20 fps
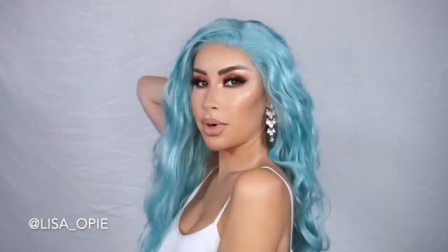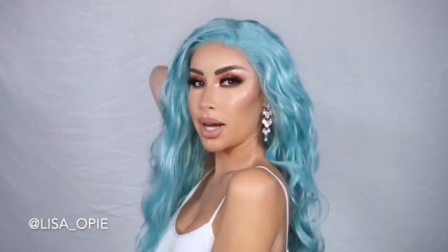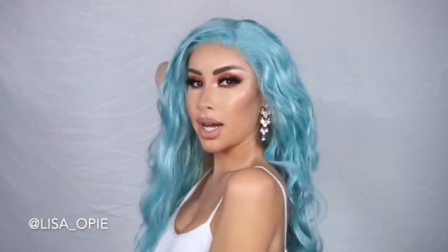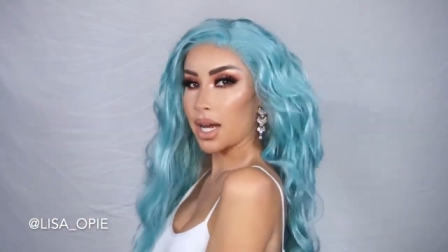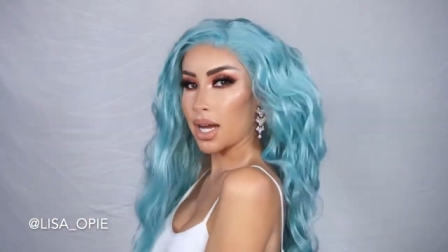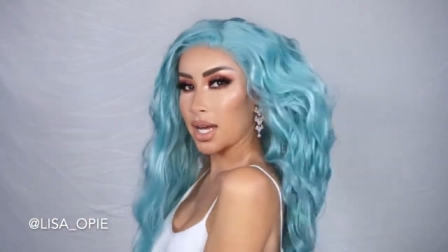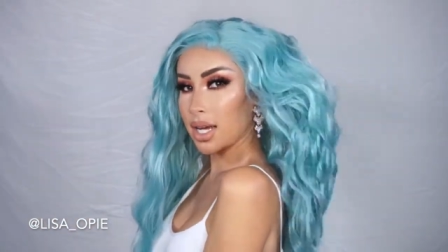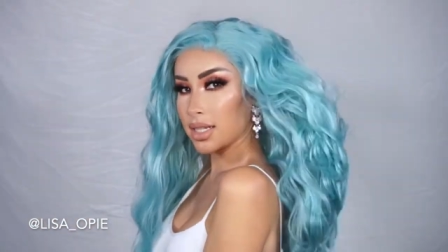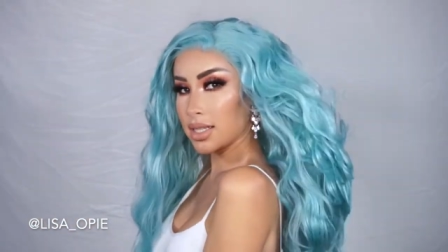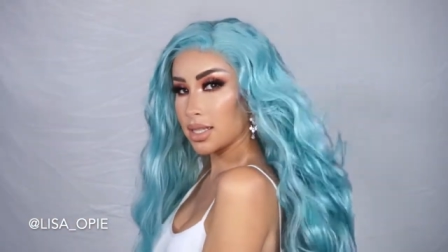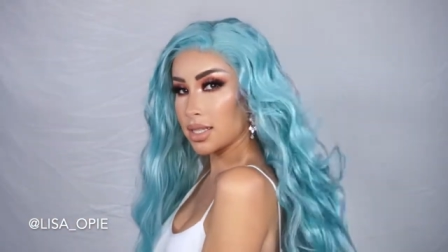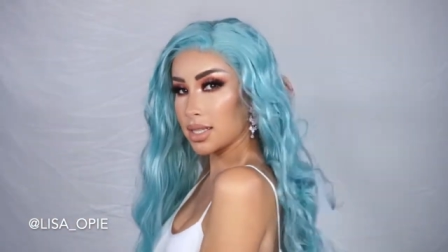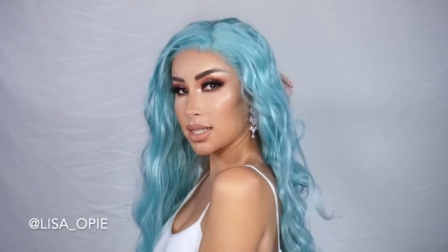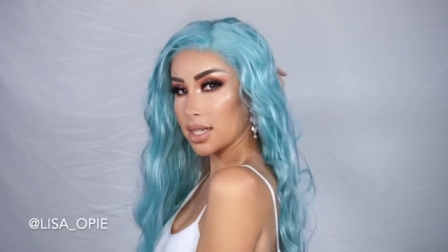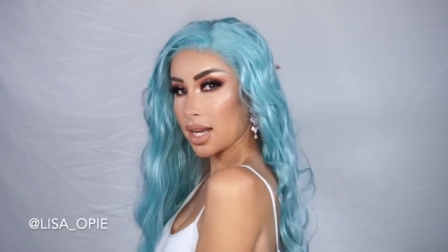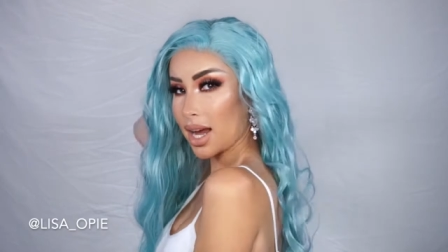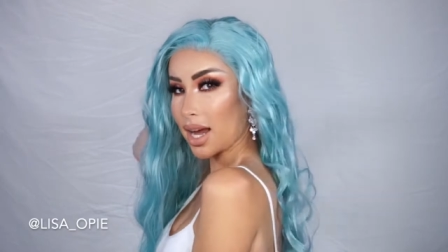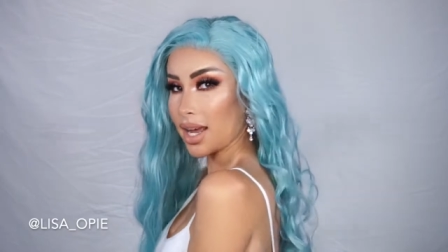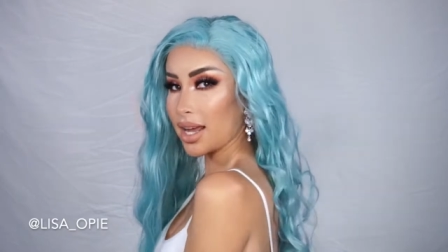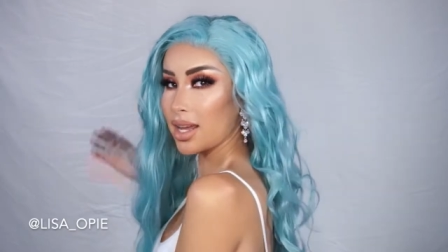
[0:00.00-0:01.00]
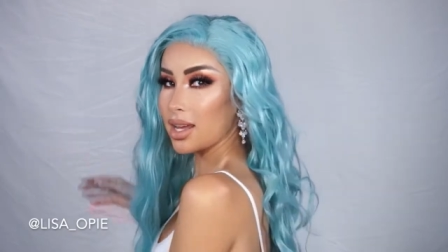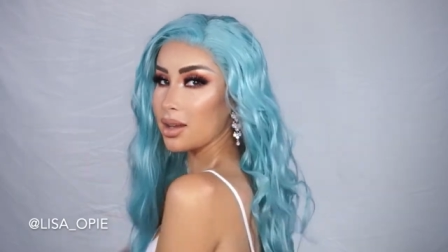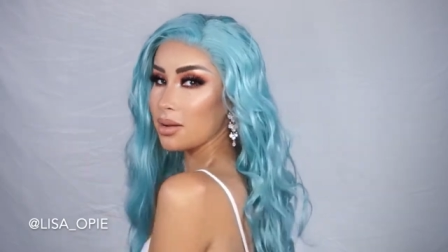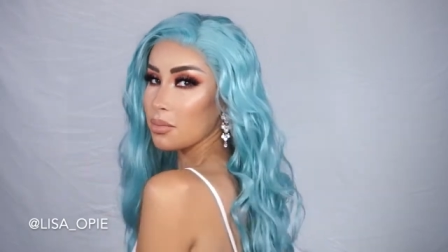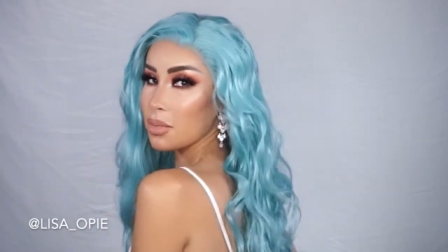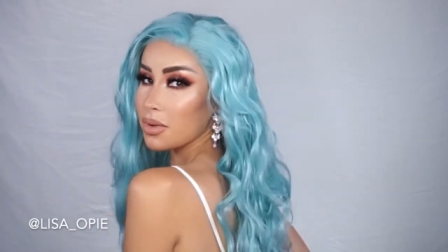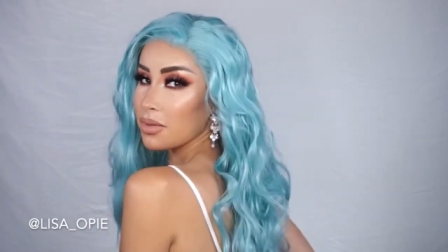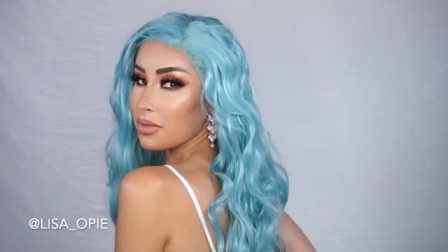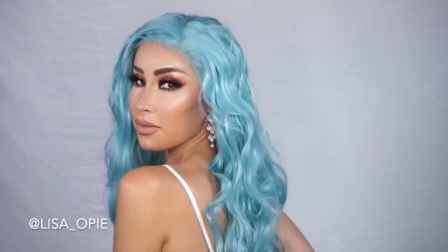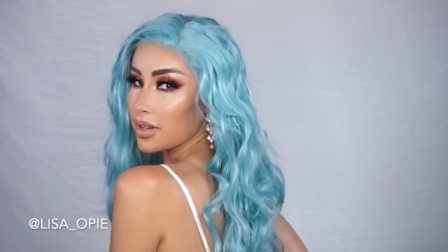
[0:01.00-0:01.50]
But I
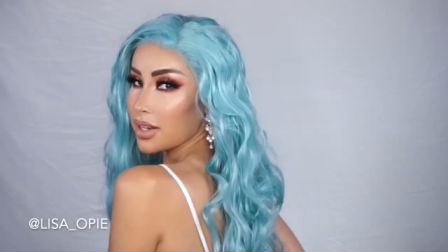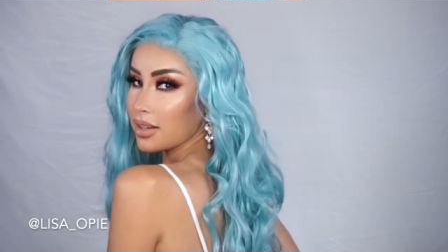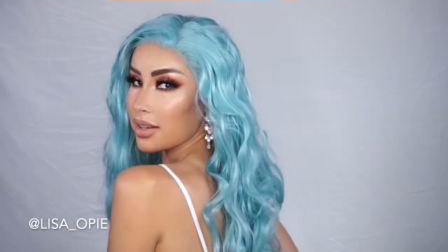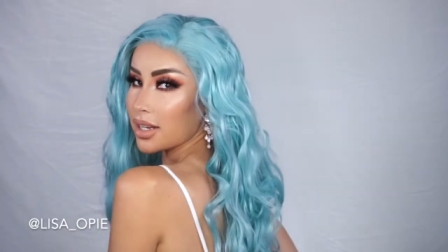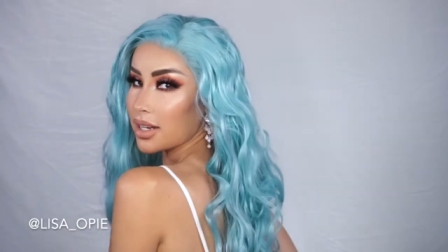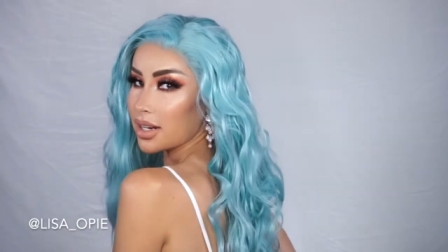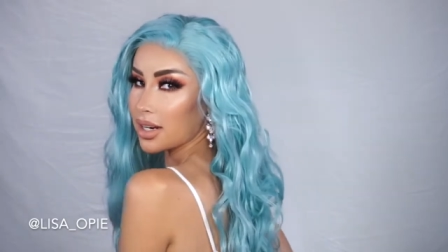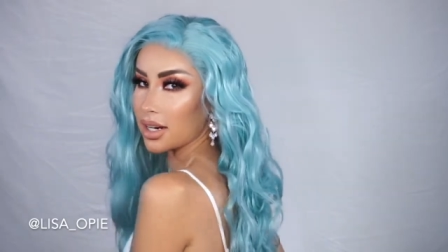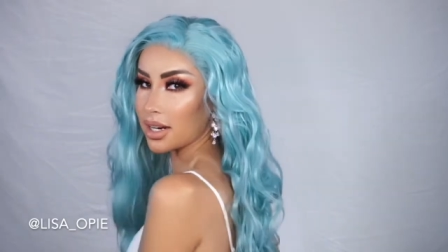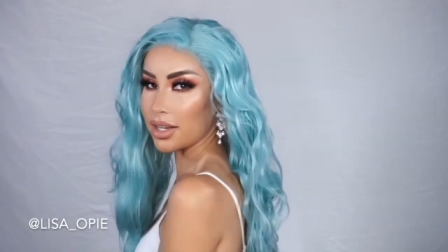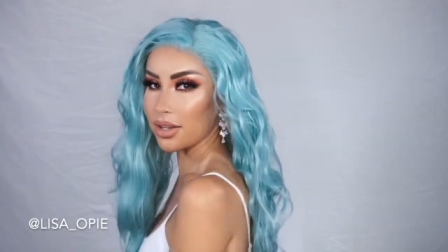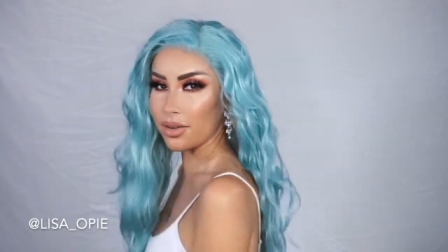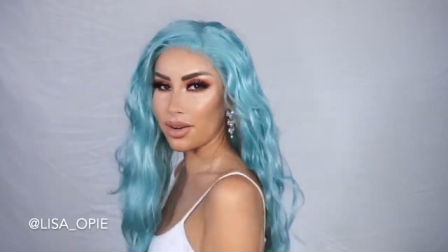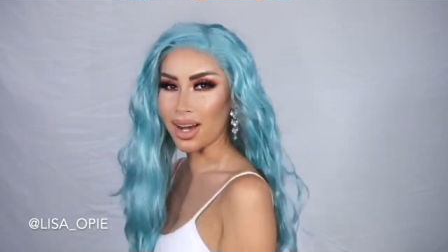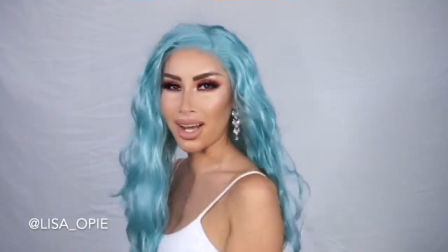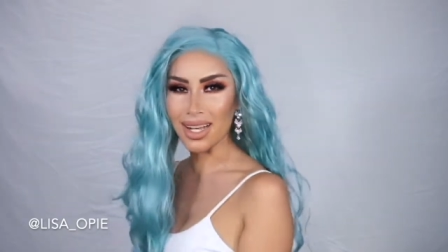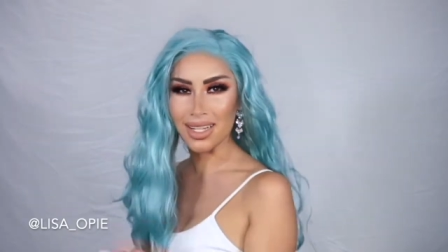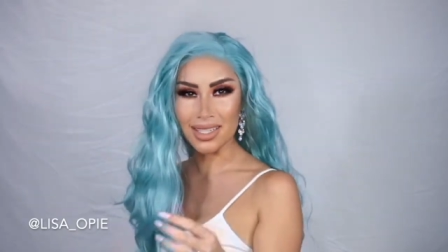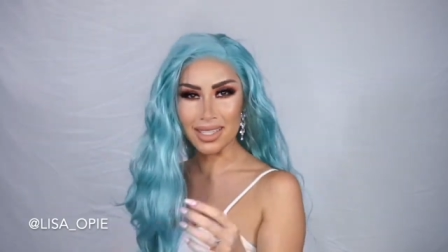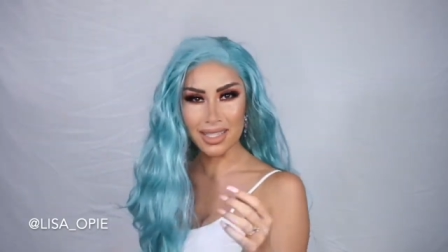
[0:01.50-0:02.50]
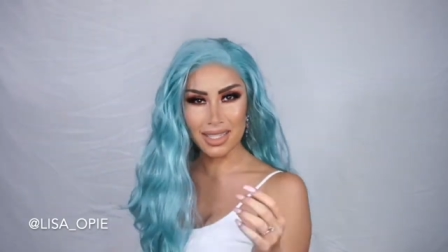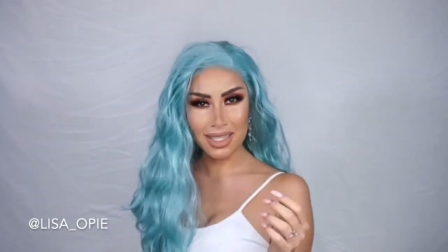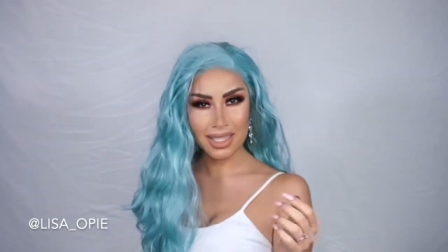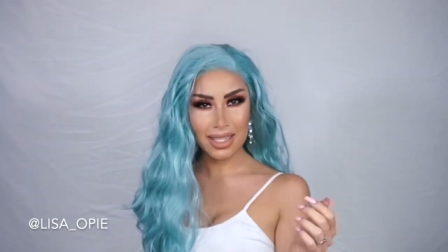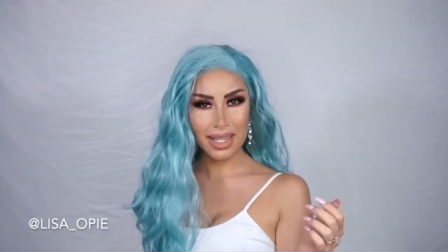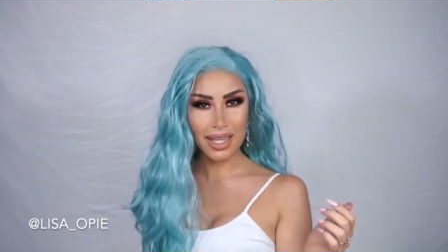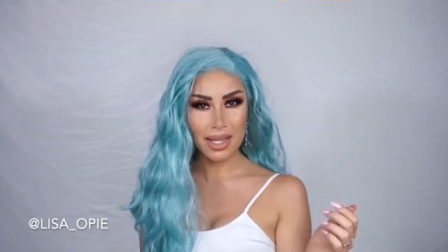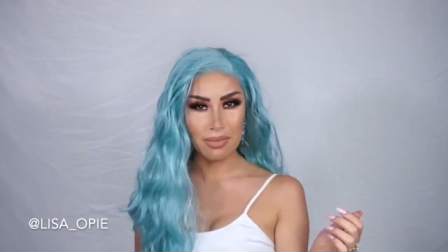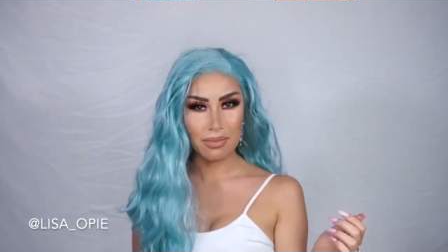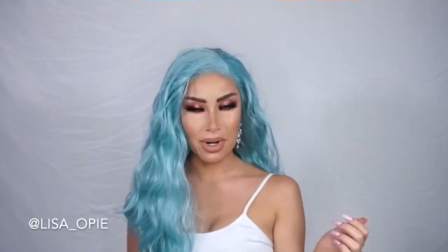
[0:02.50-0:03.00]
am feeling her, you guys. This
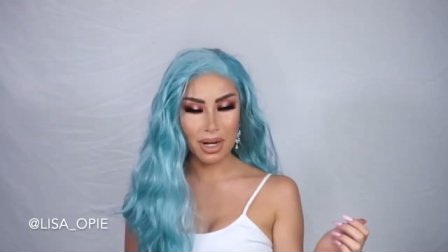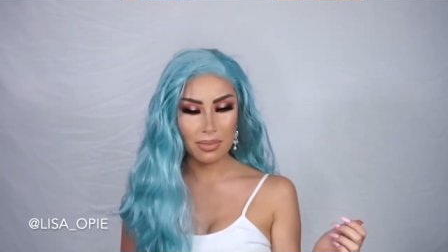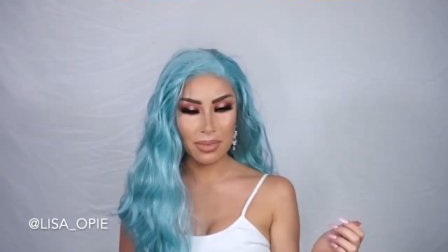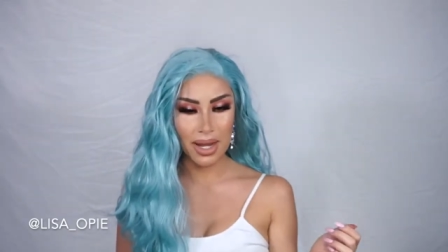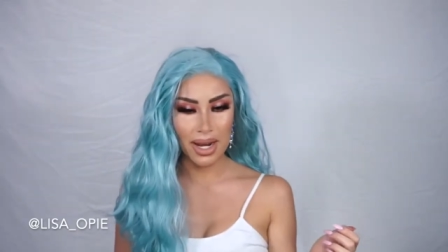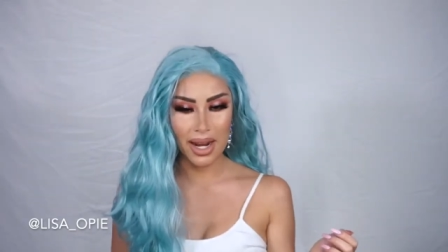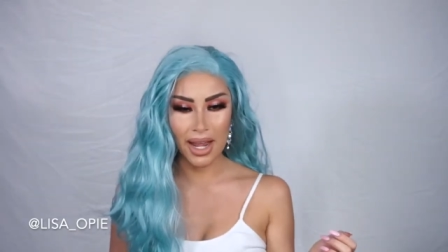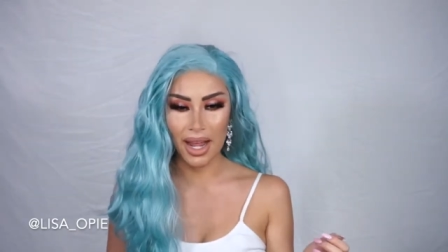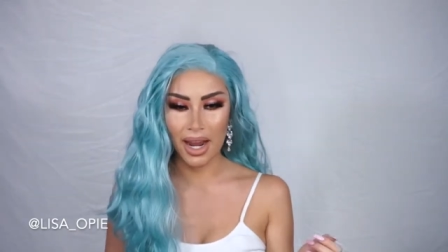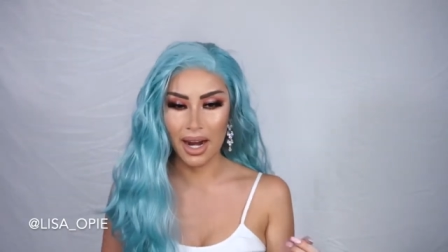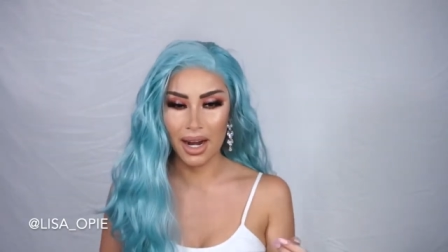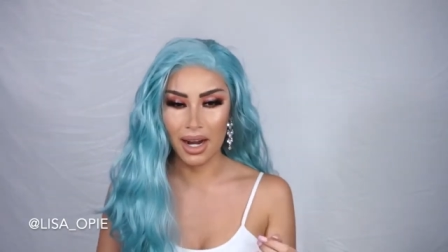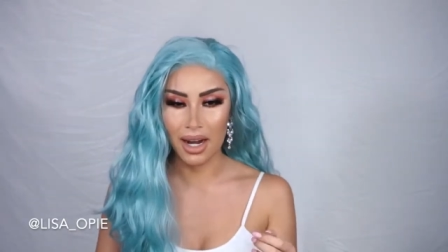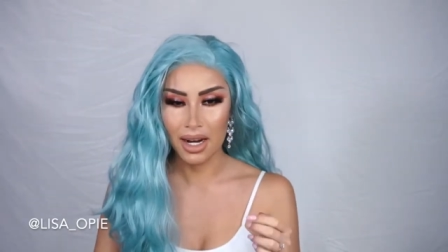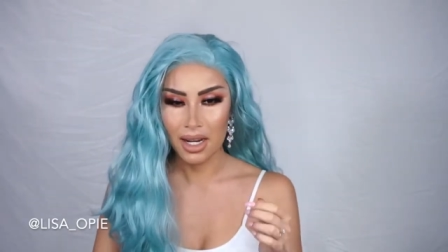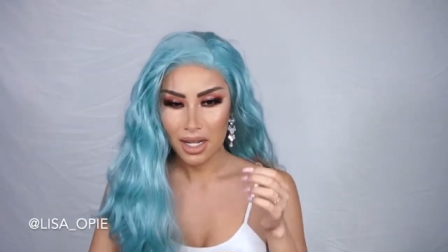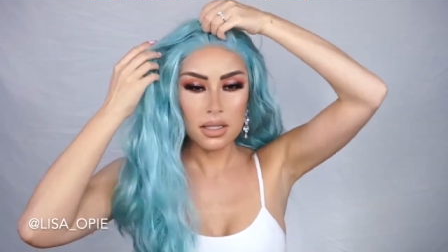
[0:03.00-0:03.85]
is like mermaid hair.